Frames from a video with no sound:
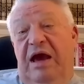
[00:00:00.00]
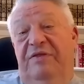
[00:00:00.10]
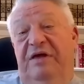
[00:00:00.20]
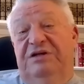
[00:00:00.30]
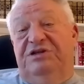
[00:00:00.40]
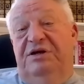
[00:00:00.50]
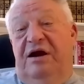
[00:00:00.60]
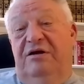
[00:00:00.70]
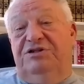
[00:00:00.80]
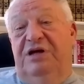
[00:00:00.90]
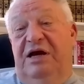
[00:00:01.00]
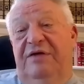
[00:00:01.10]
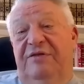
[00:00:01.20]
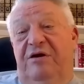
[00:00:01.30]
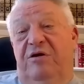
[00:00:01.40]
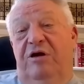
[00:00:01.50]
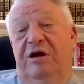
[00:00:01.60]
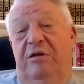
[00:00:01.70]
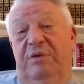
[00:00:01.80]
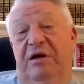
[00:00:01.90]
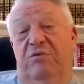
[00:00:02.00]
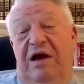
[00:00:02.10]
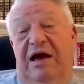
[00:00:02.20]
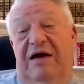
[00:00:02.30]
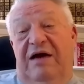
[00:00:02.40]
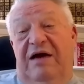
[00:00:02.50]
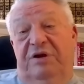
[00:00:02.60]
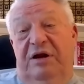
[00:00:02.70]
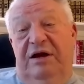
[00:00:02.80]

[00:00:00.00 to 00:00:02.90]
And that it's a dark saying that it can be unraveled in